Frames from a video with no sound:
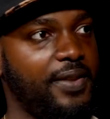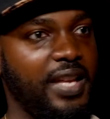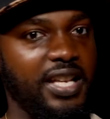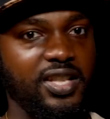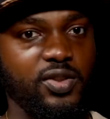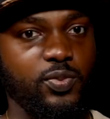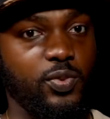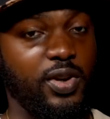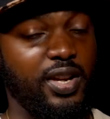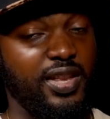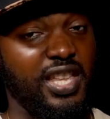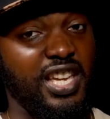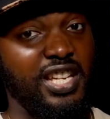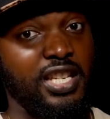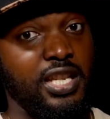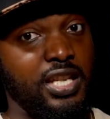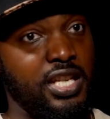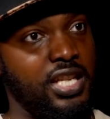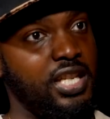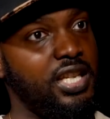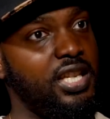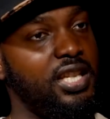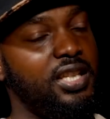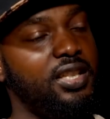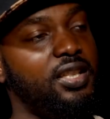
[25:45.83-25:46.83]
That's where they
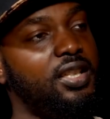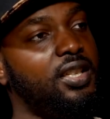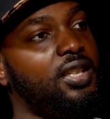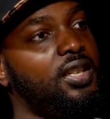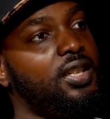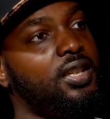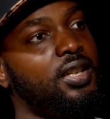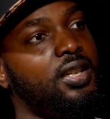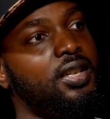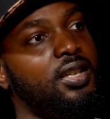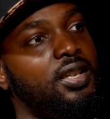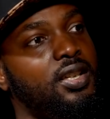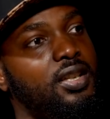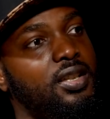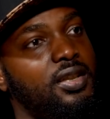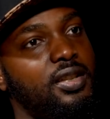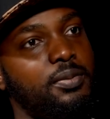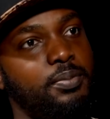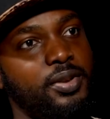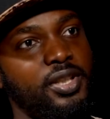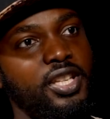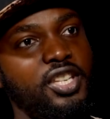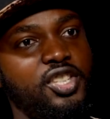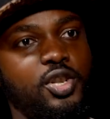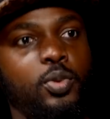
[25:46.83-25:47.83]
need
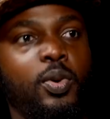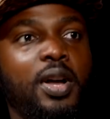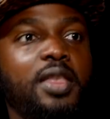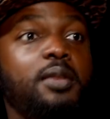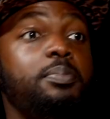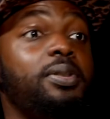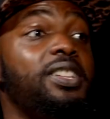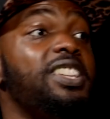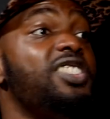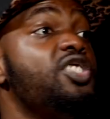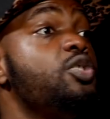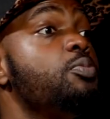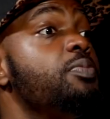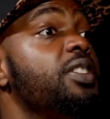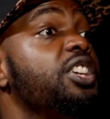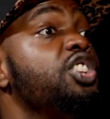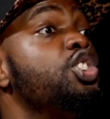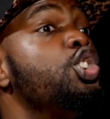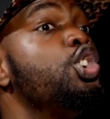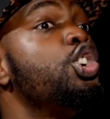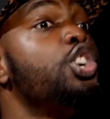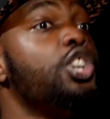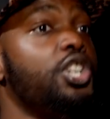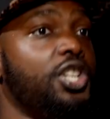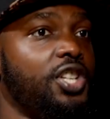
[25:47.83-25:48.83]
the police. You want the police to be
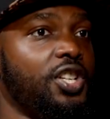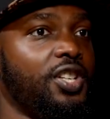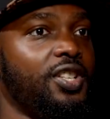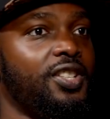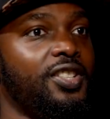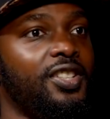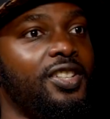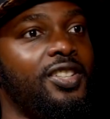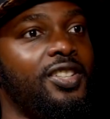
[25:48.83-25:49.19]
good.